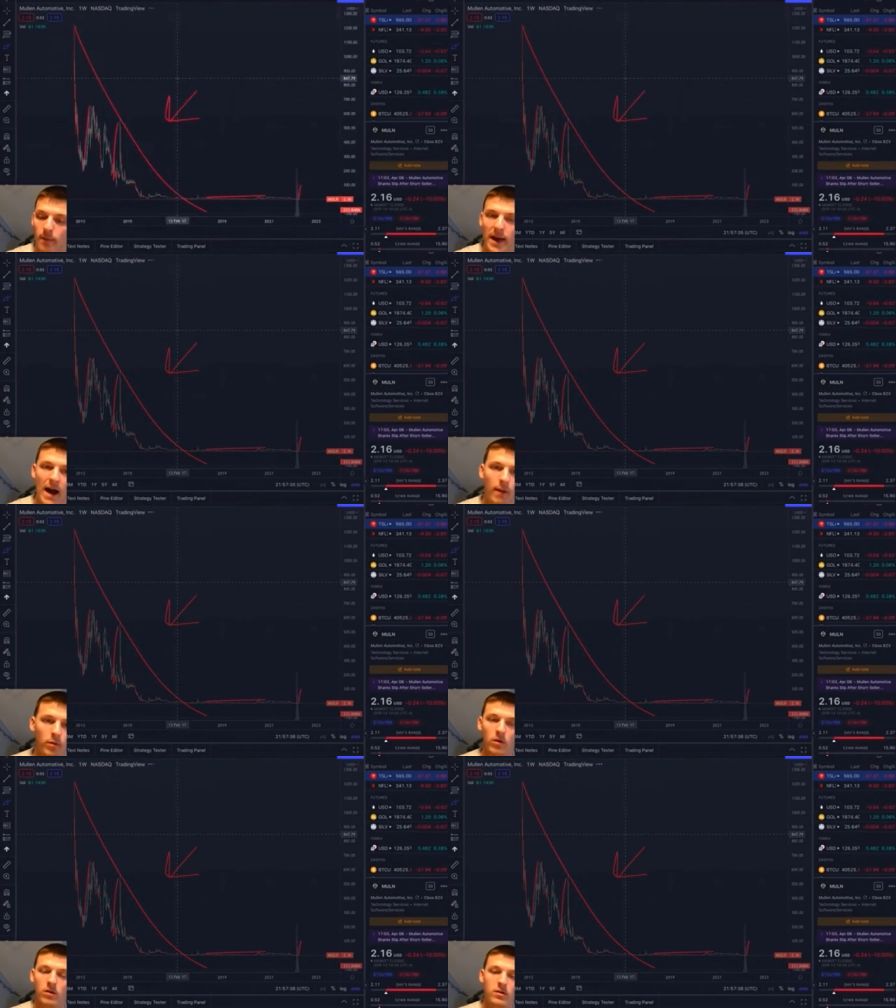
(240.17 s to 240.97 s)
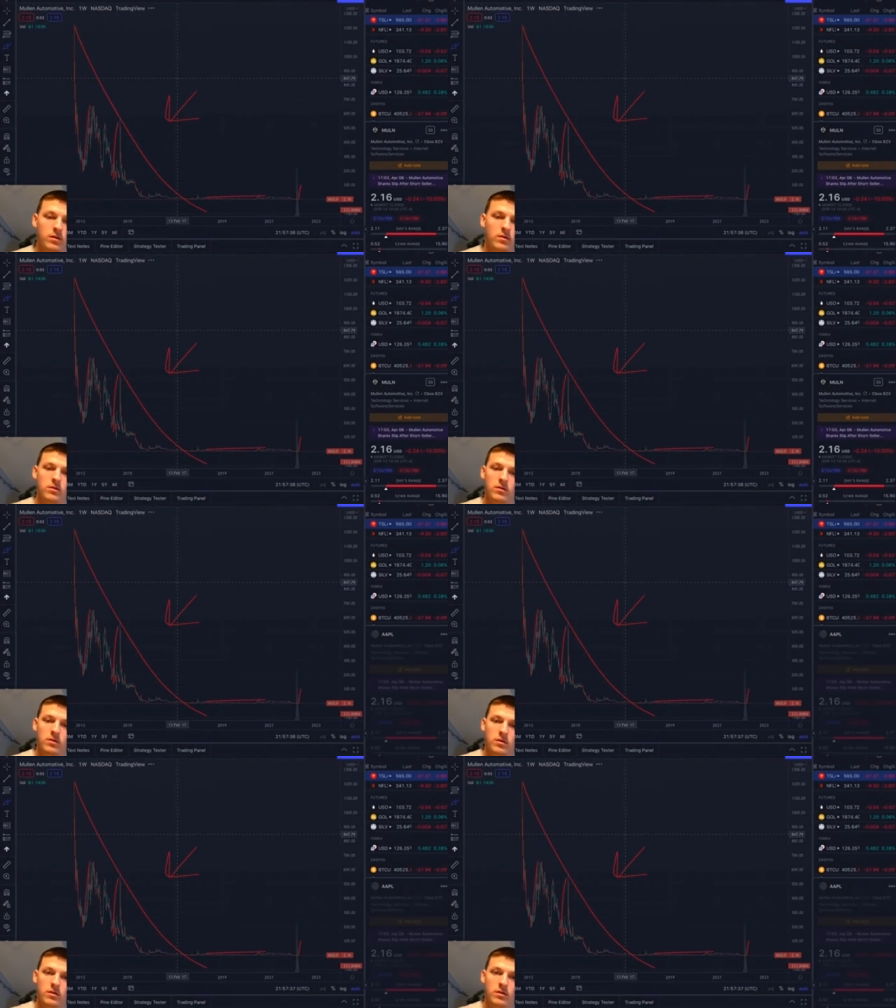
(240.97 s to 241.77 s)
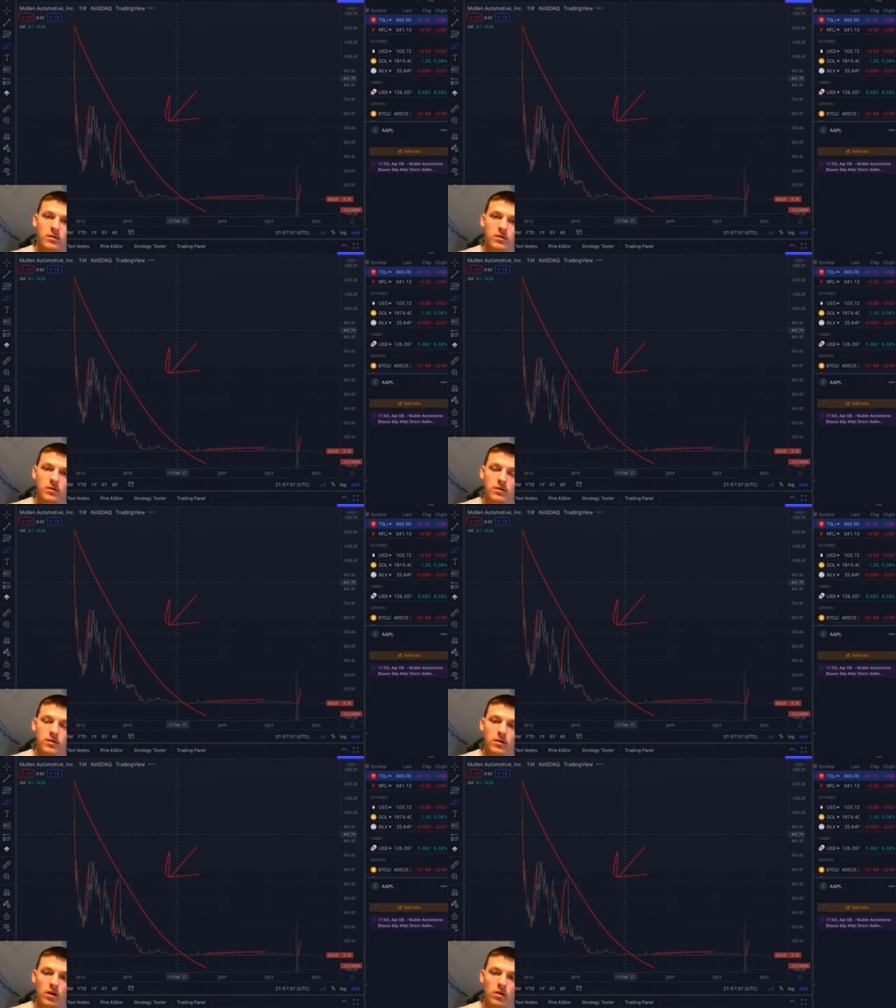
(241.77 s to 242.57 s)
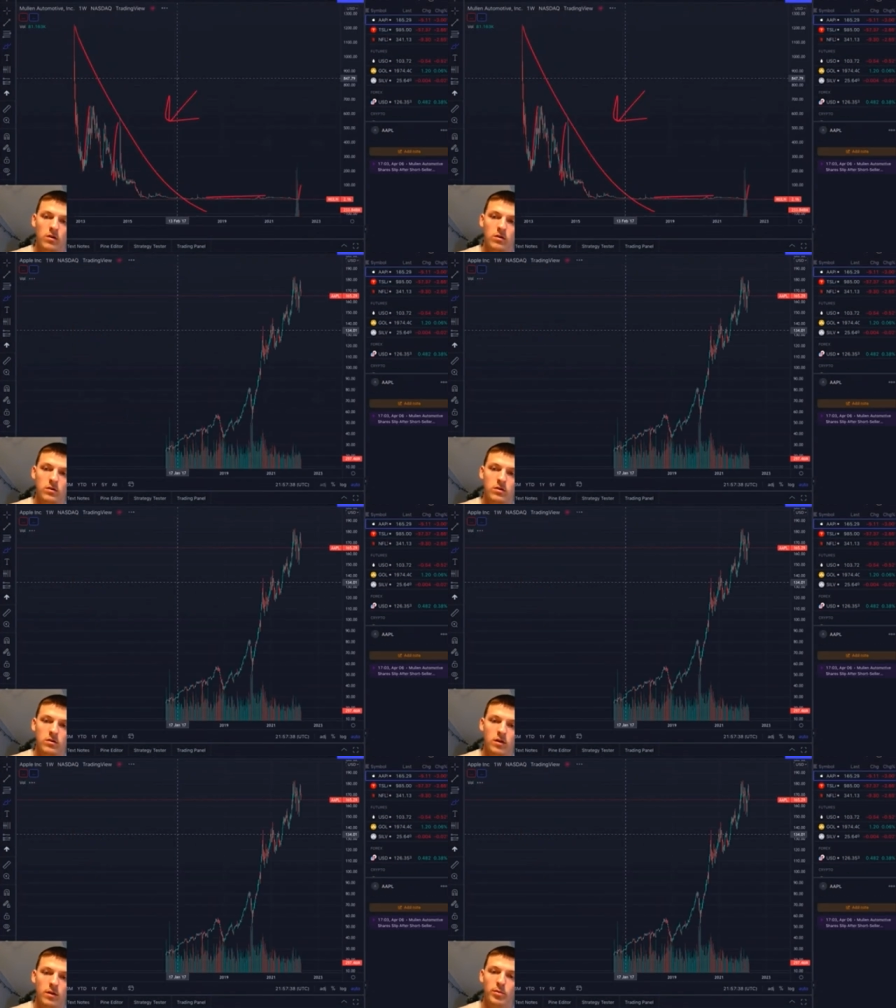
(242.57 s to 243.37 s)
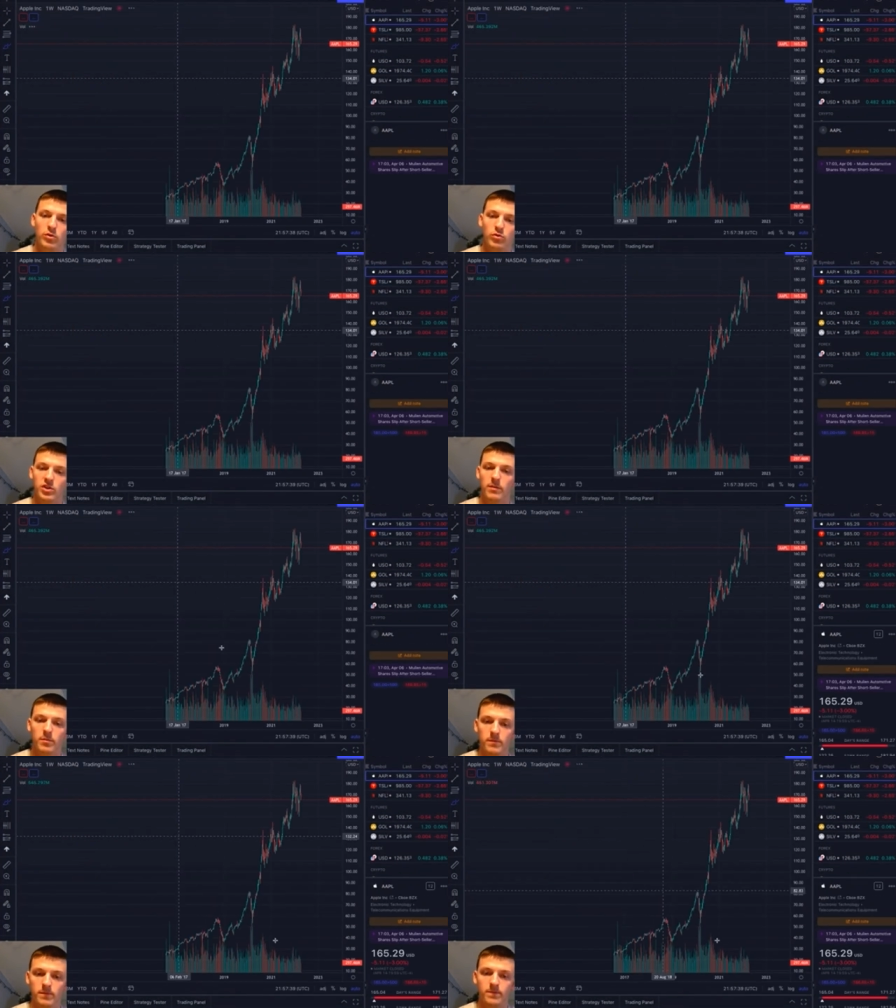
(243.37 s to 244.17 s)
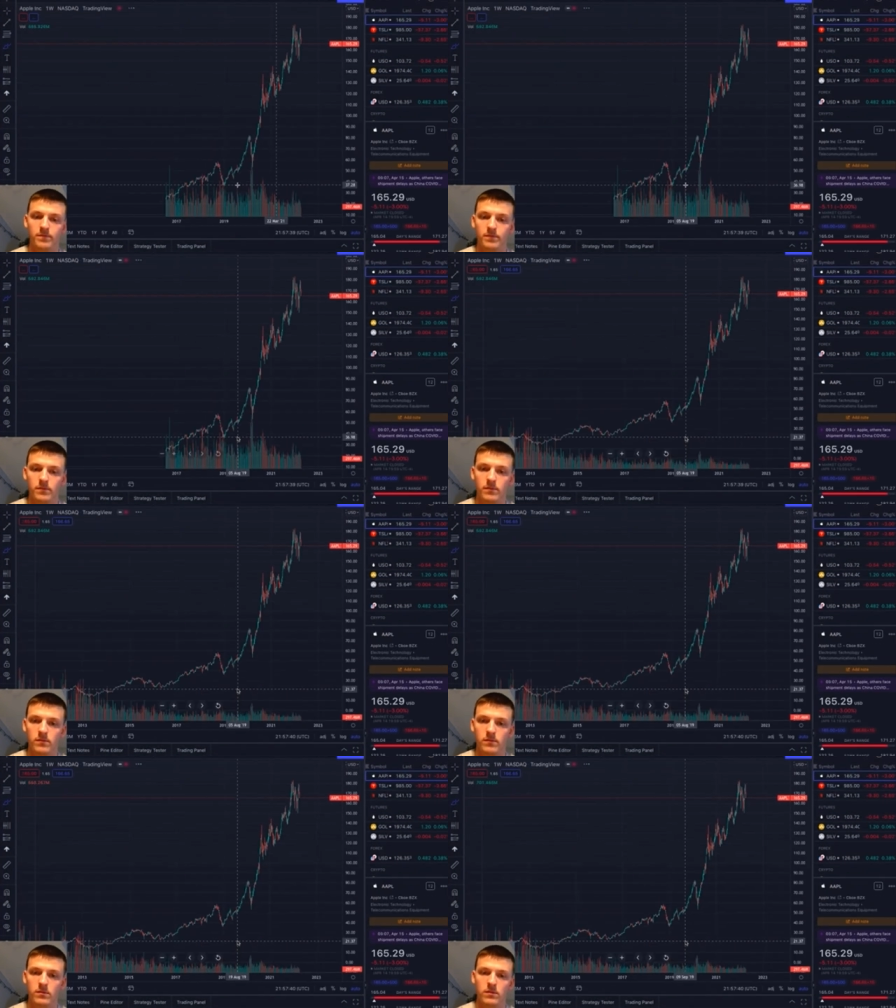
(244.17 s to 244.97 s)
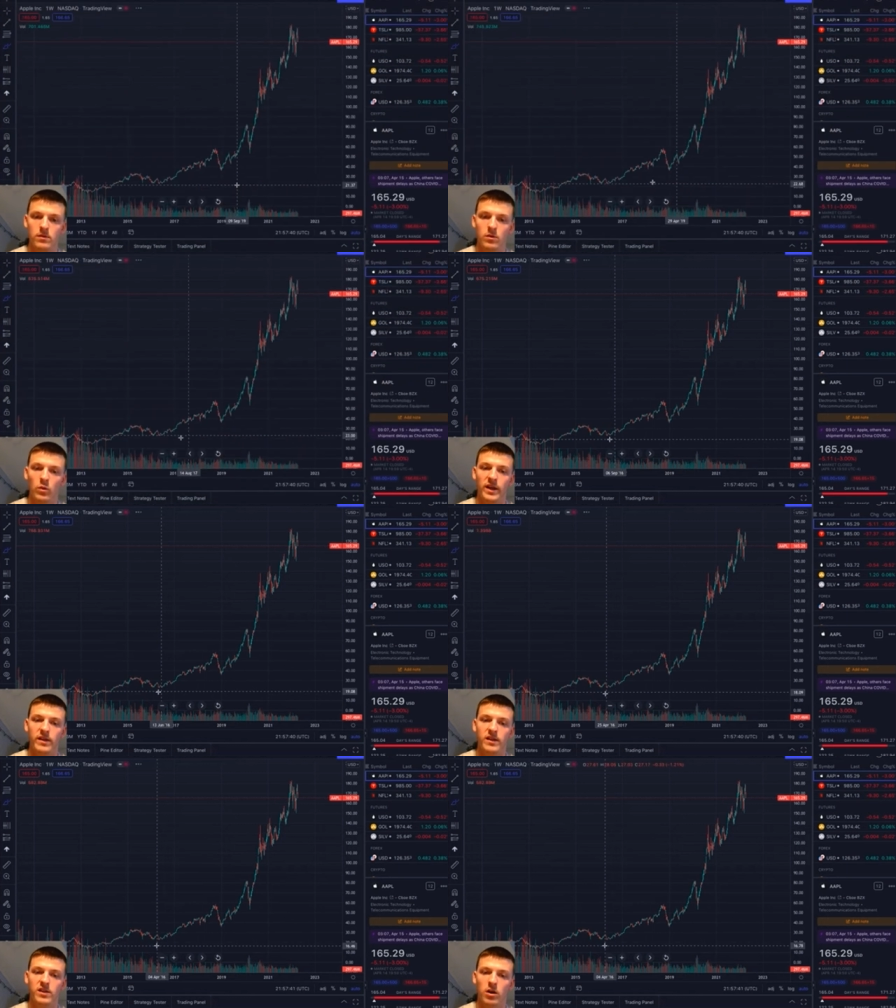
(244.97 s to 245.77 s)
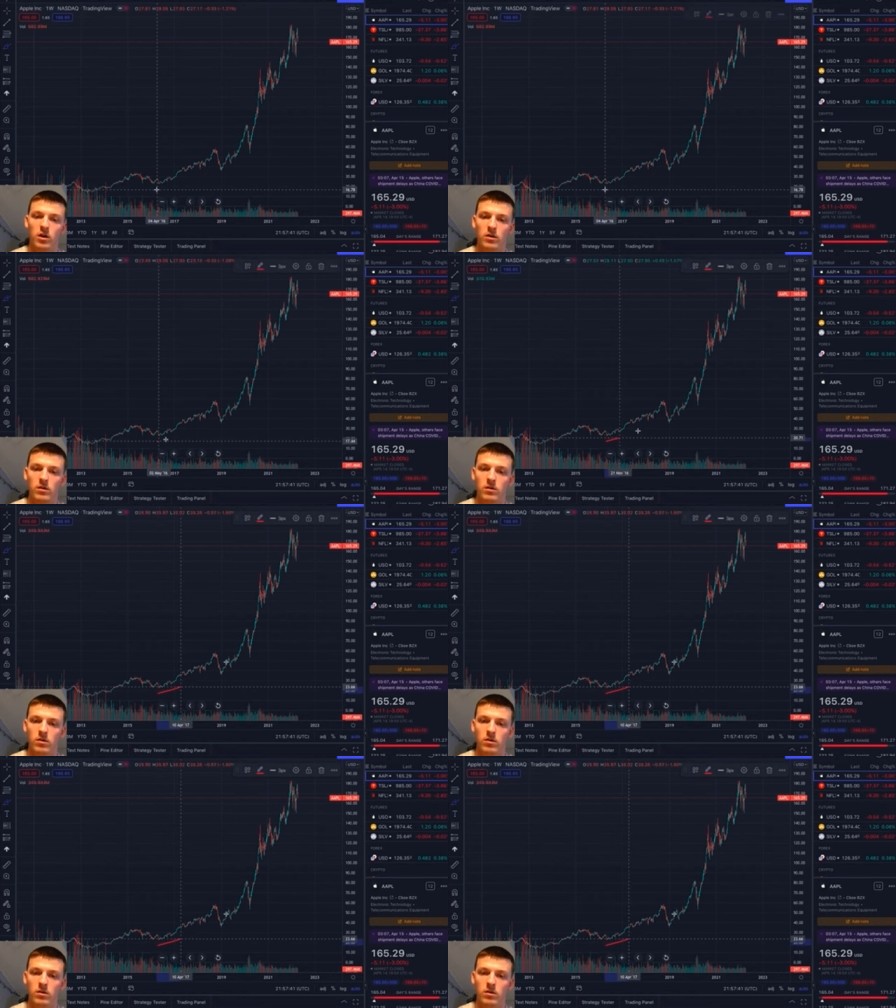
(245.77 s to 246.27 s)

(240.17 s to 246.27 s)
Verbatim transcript: up Apple, you know, a blue chip, weekly chart.